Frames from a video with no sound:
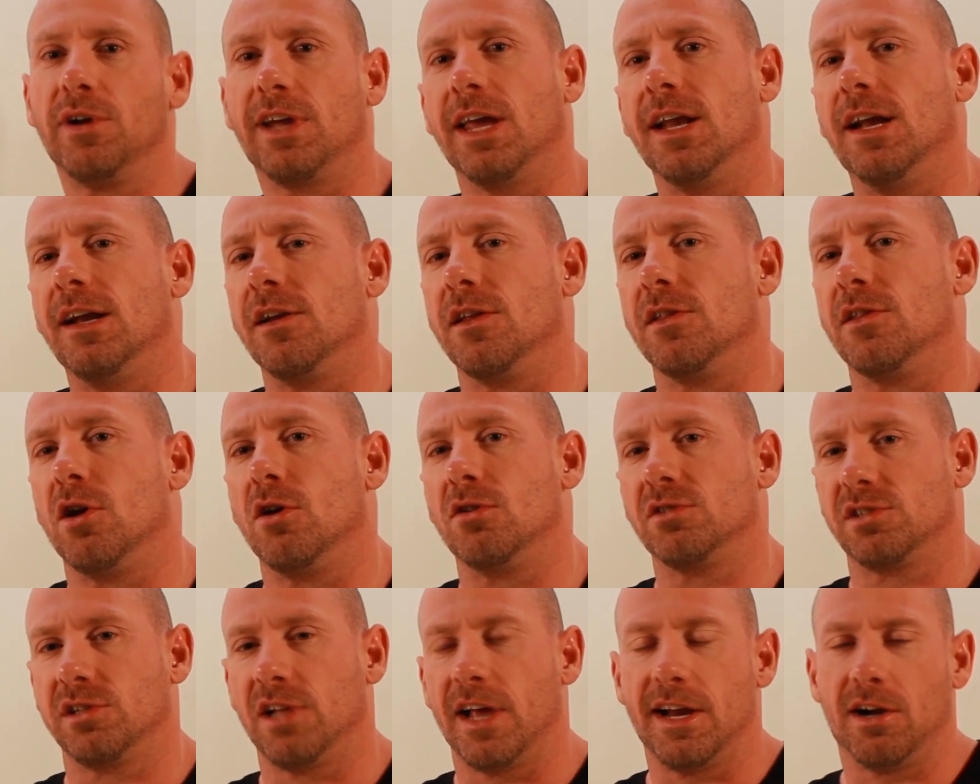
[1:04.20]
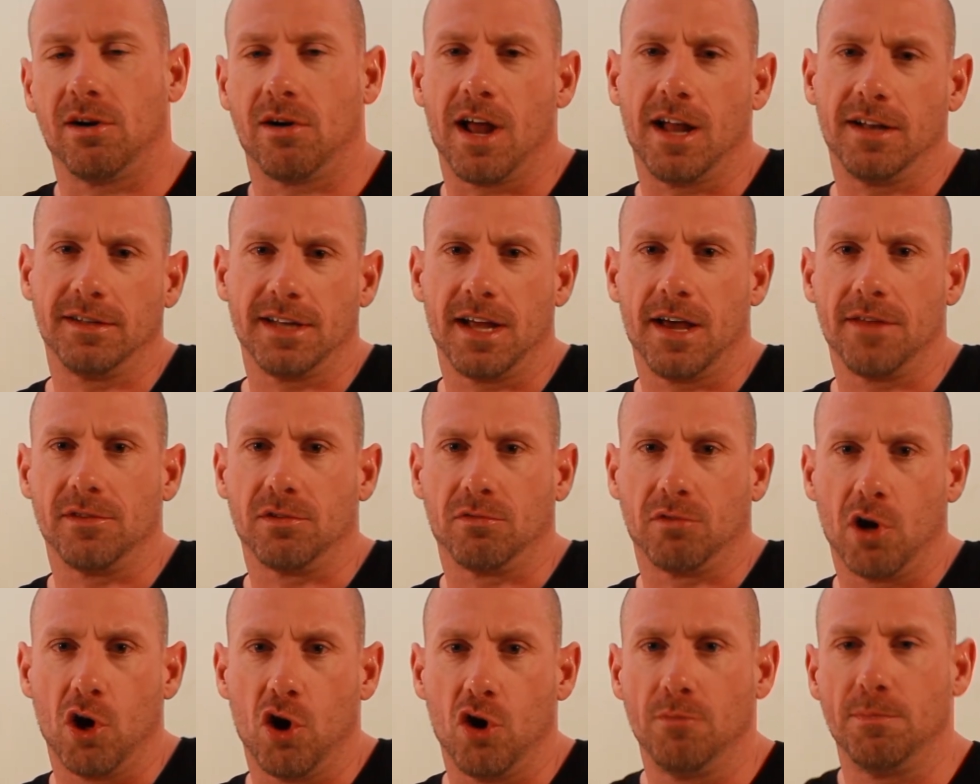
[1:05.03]
get into those later on down the
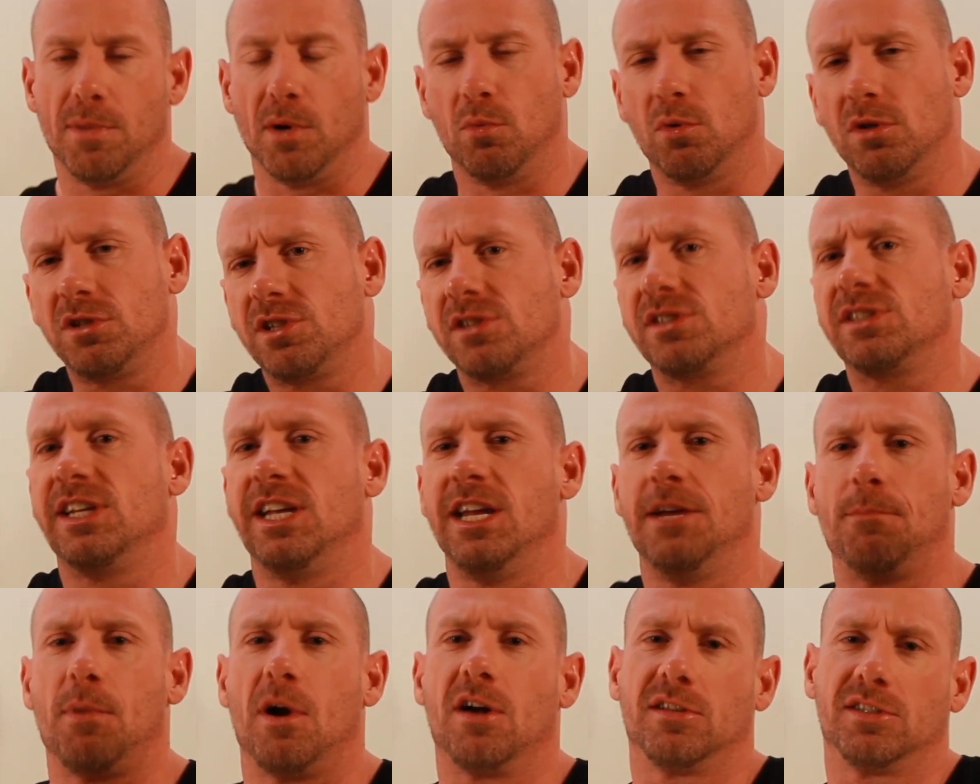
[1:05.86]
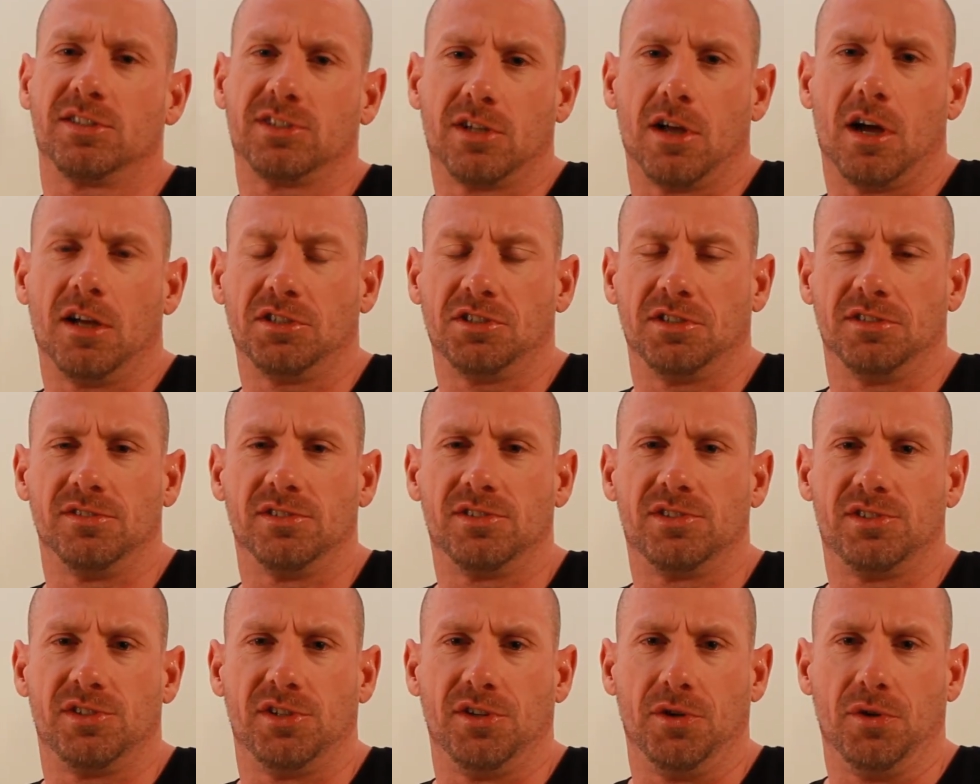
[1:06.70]
road, but we'll just keep our
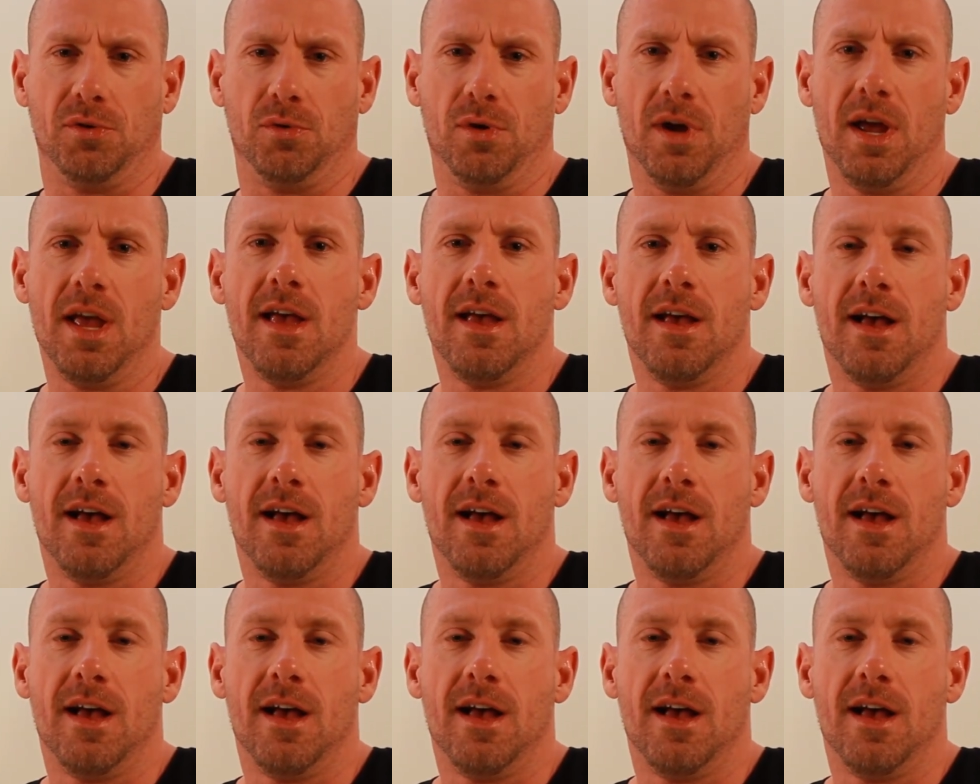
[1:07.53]
discussions to